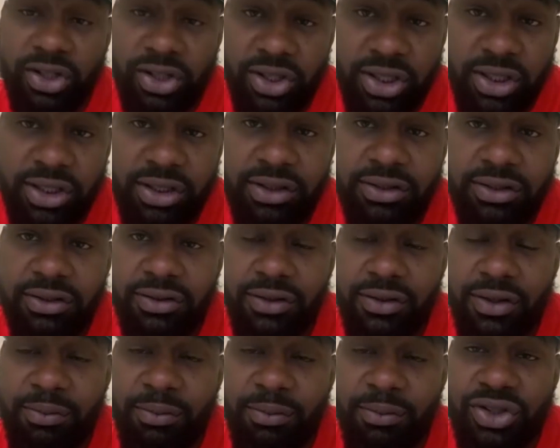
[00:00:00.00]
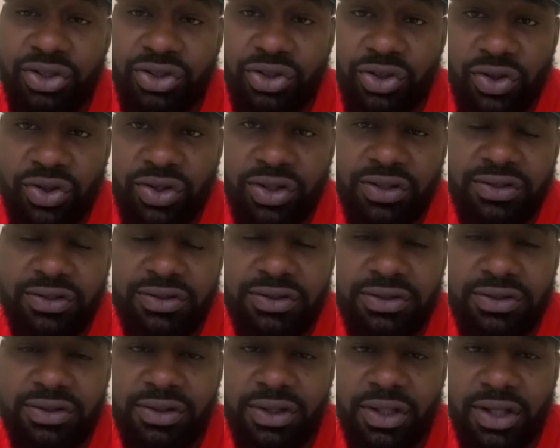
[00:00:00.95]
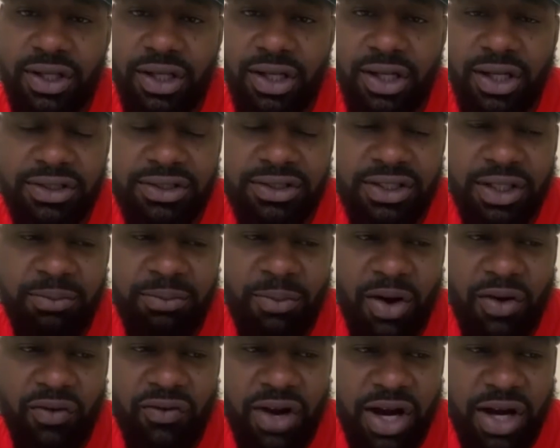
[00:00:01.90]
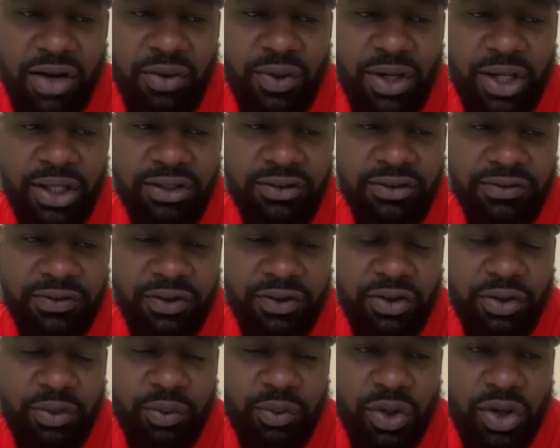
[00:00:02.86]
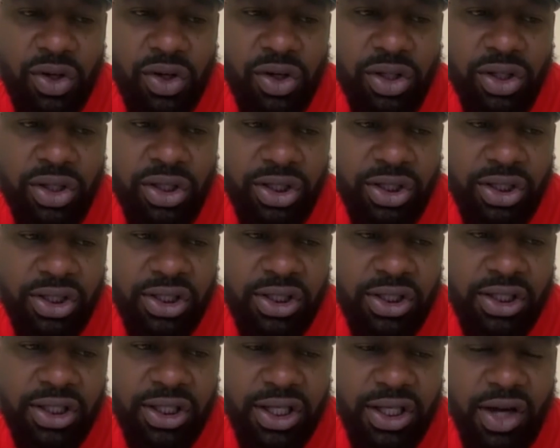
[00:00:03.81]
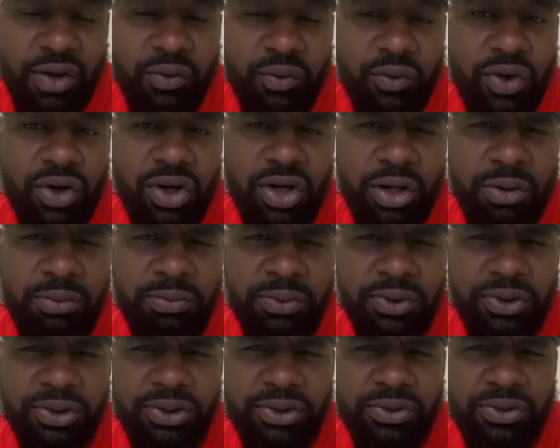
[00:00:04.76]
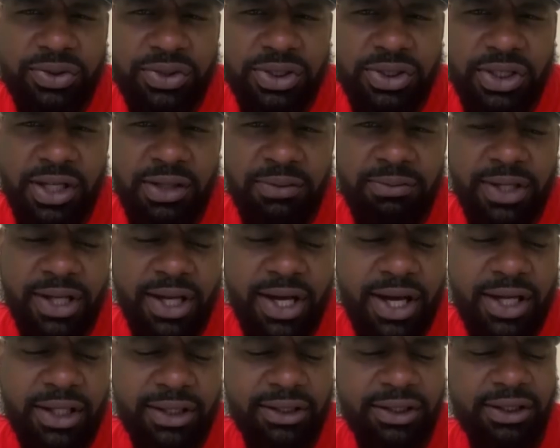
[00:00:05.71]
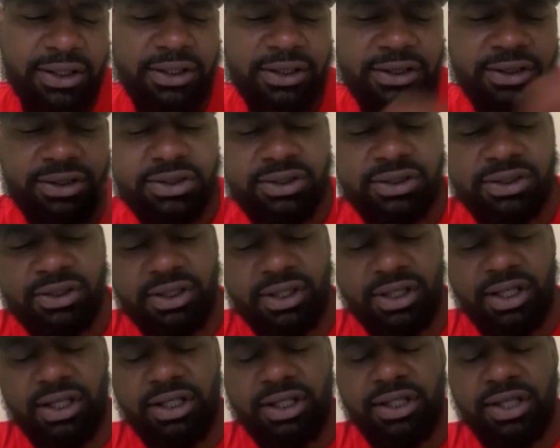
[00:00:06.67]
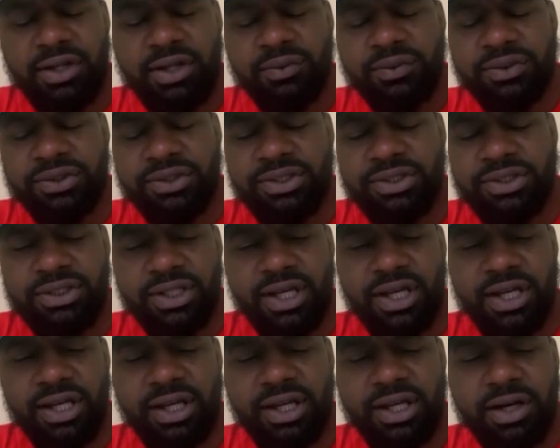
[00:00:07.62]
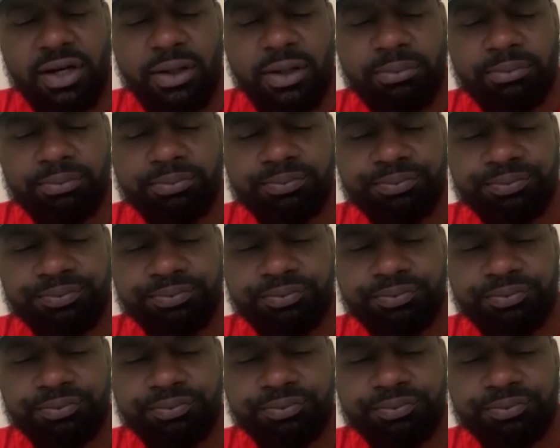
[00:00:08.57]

hoodie and my Jordans, and I take my Rottweiler for a walk. And I walk up on those same colleagues, and they would say, and